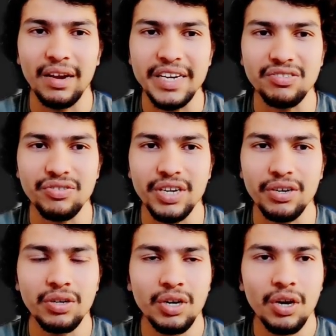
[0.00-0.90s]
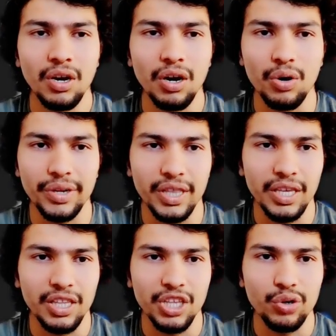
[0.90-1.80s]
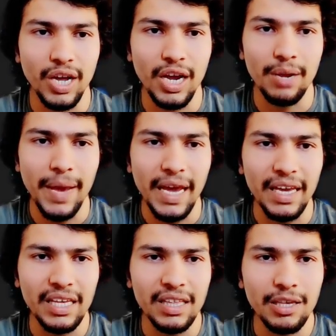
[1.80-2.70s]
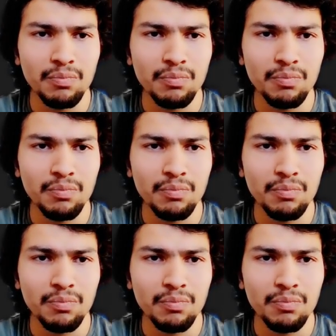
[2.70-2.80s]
raster or the geotile package.